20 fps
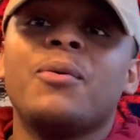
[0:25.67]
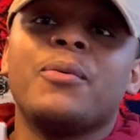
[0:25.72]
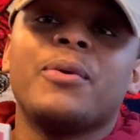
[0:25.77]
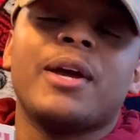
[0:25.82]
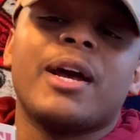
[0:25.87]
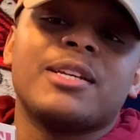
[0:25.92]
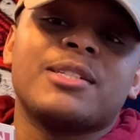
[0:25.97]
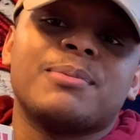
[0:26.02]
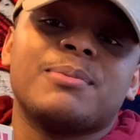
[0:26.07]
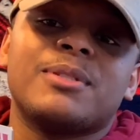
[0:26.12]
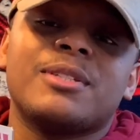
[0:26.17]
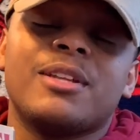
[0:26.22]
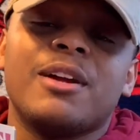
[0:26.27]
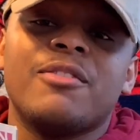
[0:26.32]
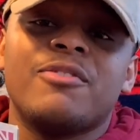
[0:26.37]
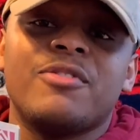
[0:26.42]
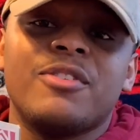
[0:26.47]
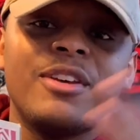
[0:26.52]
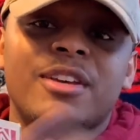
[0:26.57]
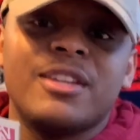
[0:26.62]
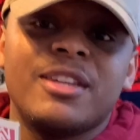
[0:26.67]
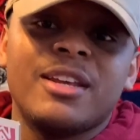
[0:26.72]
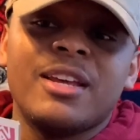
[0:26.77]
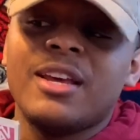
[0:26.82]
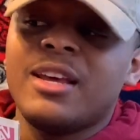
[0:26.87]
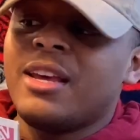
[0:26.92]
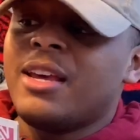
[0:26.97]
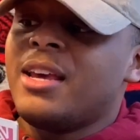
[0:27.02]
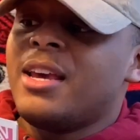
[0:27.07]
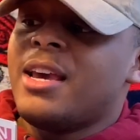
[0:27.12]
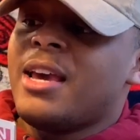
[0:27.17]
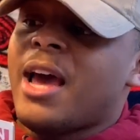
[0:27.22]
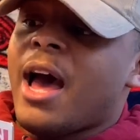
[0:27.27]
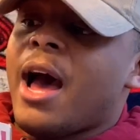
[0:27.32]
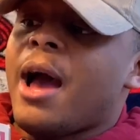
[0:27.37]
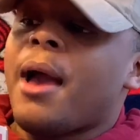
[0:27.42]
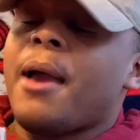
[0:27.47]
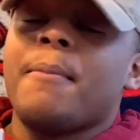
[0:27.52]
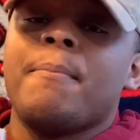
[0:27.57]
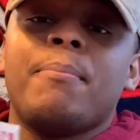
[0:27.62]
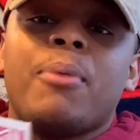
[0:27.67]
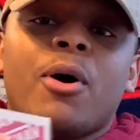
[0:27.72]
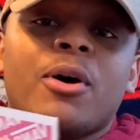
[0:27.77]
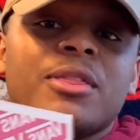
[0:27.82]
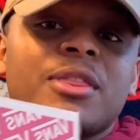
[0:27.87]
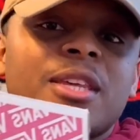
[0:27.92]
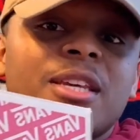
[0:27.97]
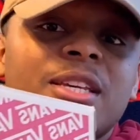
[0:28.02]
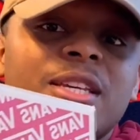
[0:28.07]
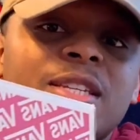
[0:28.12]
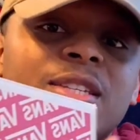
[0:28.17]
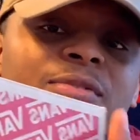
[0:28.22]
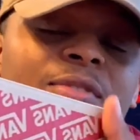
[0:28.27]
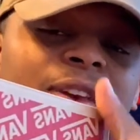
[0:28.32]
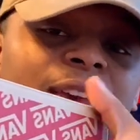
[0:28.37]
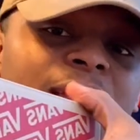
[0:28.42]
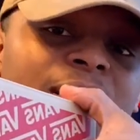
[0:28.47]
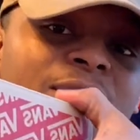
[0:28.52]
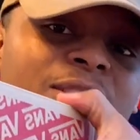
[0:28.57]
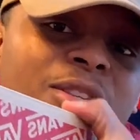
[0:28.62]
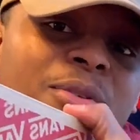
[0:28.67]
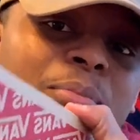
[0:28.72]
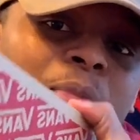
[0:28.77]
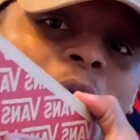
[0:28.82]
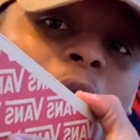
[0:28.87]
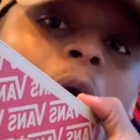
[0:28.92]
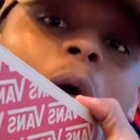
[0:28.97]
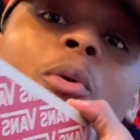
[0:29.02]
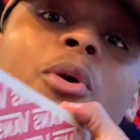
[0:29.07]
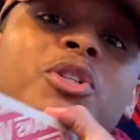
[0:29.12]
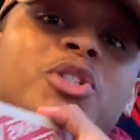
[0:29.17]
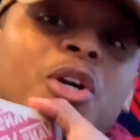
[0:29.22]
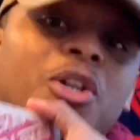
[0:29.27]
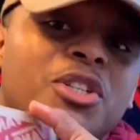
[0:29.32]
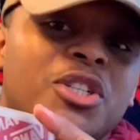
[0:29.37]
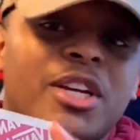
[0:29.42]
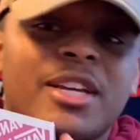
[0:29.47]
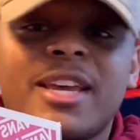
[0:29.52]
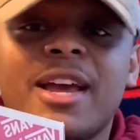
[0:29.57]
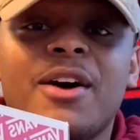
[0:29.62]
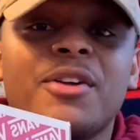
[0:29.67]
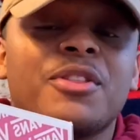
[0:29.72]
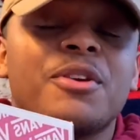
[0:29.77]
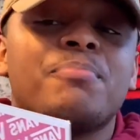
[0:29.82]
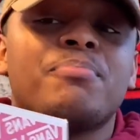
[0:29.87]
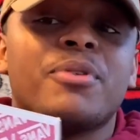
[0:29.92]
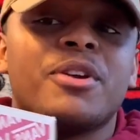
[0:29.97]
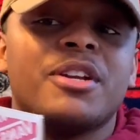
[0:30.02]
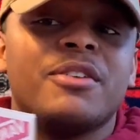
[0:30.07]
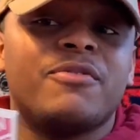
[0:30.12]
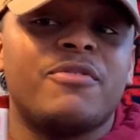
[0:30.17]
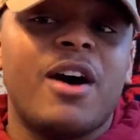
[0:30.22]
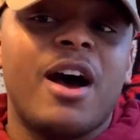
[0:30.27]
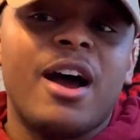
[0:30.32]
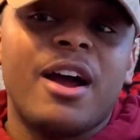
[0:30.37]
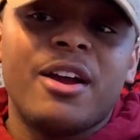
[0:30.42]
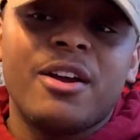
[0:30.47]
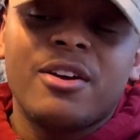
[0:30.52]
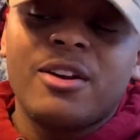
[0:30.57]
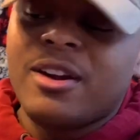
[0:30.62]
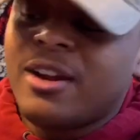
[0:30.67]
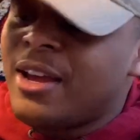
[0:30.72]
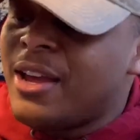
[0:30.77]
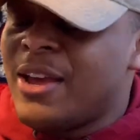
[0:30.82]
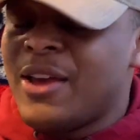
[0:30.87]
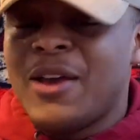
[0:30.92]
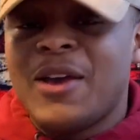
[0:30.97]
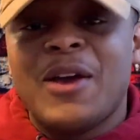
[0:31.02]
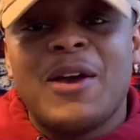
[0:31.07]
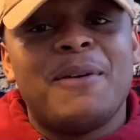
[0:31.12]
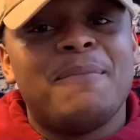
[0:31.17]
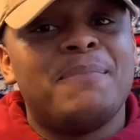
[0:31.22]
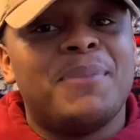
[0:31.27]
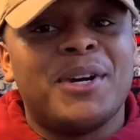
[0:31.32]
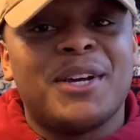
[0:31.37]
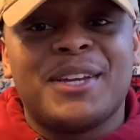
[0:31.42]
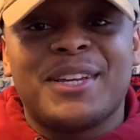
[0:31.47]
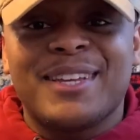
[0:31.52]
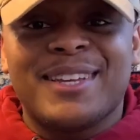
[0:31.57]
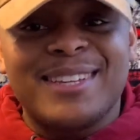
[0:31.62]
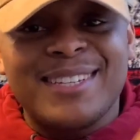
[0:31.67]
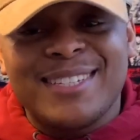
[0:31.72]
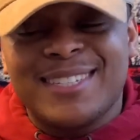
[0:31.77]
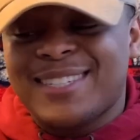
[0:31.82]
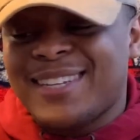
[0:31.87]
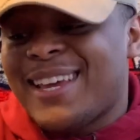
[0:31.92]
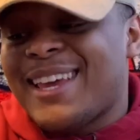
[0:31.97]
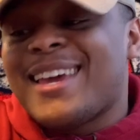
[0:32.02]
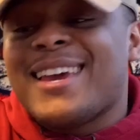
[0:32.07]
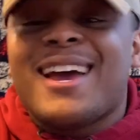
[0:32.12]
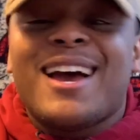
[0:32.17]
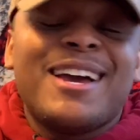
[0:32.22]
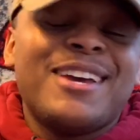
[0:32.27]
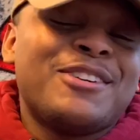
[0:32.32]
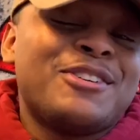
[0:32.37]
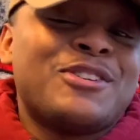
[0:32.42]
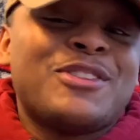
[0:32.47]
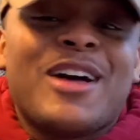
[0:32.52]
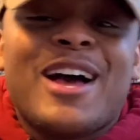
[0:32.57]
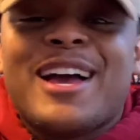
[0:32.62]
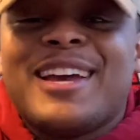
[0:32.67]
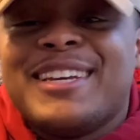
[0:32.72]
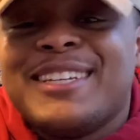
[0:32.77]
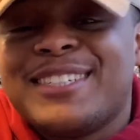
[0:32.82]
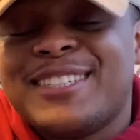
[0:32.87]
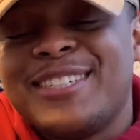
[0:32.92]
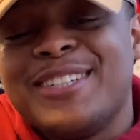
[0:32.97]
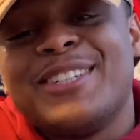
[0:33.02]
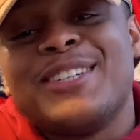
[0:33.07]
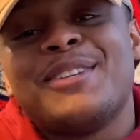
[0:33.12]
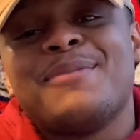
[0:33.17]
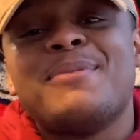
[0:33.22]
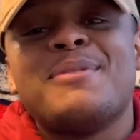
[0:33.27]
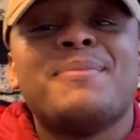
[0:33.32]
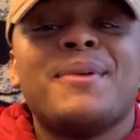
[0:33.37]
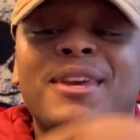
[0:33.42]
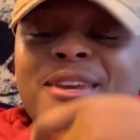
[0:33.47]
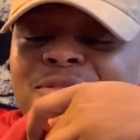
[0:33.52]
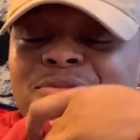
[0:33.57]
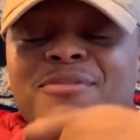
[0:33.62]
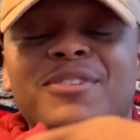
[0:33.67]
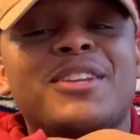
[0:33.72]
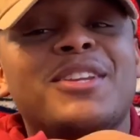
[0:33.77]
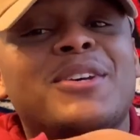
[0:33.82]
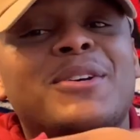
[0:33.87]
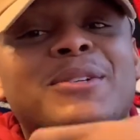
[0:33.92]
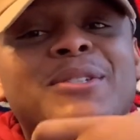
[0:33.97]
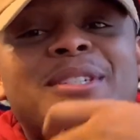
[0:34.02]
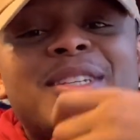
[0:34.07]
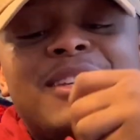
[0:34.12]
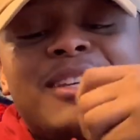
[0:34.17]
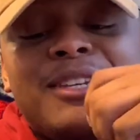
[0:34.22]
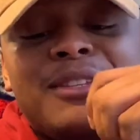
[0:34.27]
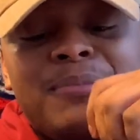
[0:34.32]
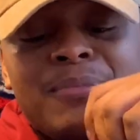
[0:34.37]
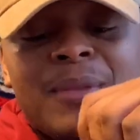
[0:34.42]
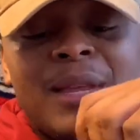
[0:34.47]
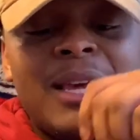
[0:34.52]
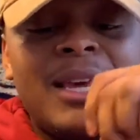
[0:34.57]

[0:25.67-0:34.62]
We got some stuff in. I bought these Vans in the mall. I want y'all to check out. They're pretty fire. But hey, I ain't gonna lie, it's good to be making videos again.